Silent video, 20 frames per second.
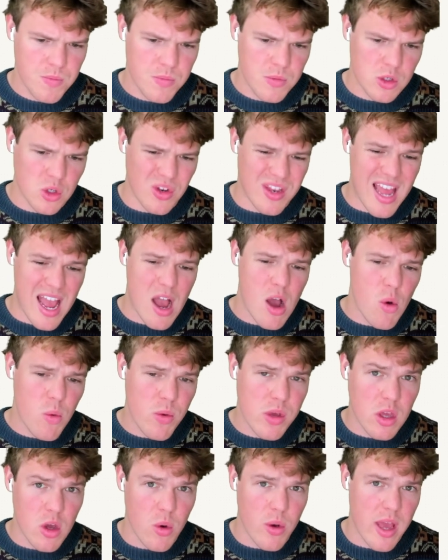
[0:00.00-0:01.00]
So now we
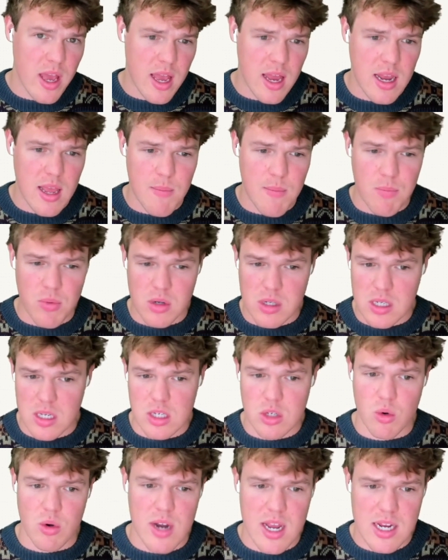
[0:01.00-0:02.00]
go ahead and proceed
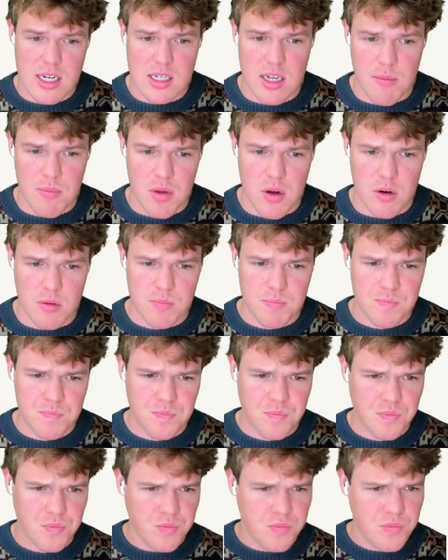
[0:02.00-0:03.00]
to our next step here,
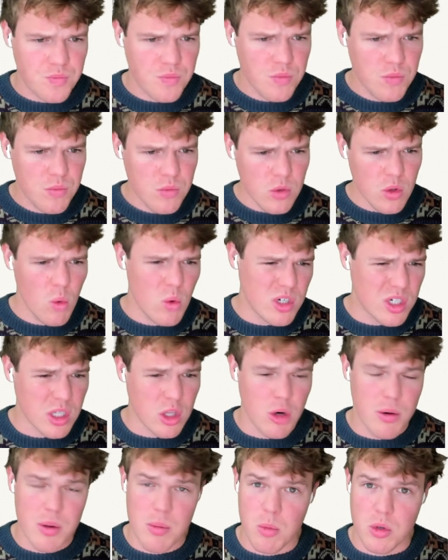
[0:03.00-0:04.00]
which is a
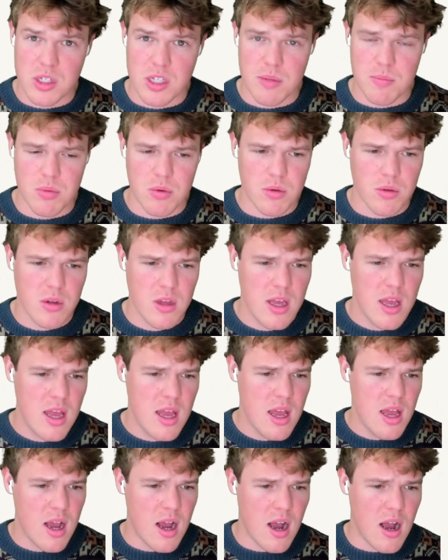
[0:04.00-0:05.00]
little bit more simple.
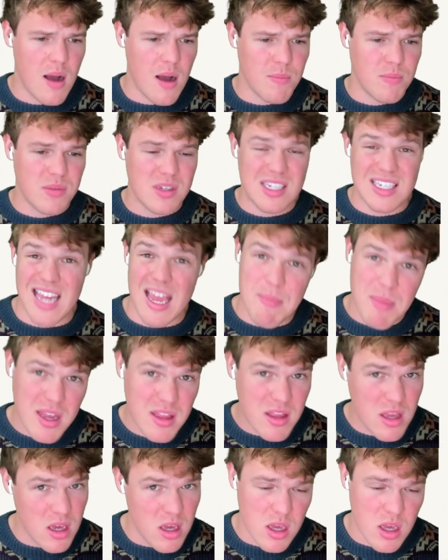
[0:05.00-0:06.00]
Um, same
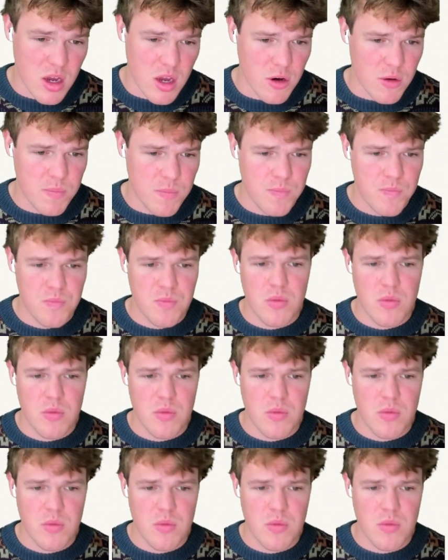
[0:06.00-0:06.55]
idea here.